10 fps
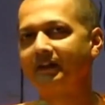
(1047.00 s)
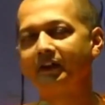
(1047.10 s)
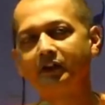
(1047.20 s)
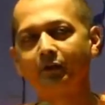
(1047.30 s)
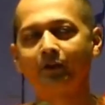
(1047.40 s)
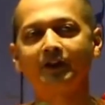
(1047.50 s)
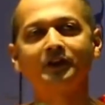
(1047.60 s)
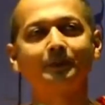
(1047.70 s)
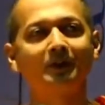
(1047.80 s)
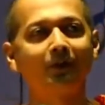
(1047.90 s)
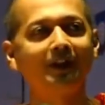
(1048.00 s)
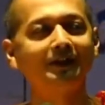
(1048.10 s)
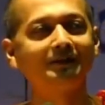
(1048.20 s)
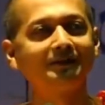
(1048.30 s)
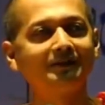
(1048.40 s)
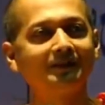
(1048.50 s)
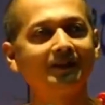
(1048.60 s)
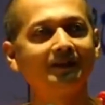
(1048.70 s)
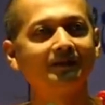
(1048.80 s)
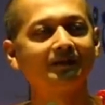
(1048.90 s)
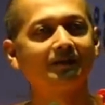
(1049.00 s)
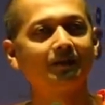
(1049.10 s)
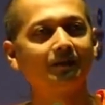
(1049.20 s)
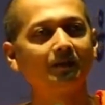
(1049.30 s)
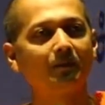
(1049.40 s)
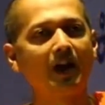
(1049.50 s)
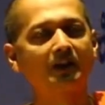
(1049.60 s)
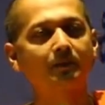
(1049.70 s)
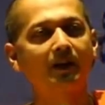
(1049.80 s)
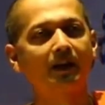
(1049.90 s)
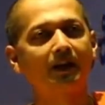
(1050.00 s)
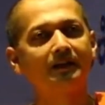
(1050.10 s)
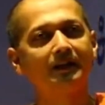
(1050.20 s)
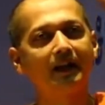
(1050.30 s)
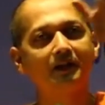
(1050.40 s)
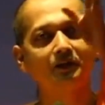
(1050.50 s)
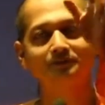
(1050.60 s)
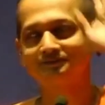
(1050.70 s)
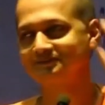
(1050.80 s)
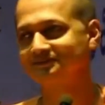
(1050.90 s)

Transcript: the difference between Mahatma Gandhi and you?